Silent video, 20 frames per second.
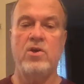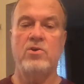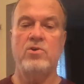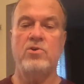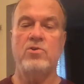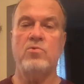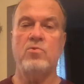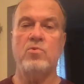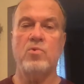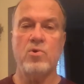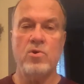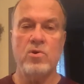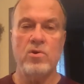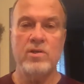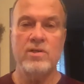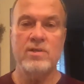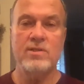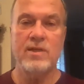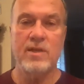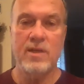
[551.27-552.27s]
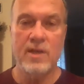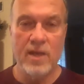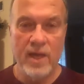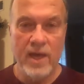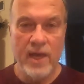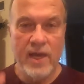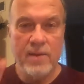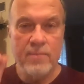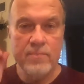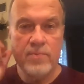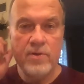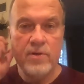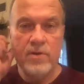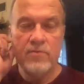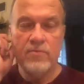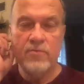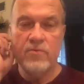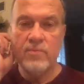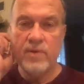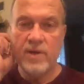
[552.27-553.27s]
Your word is a lamp
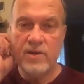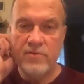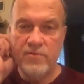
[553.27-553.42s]
for my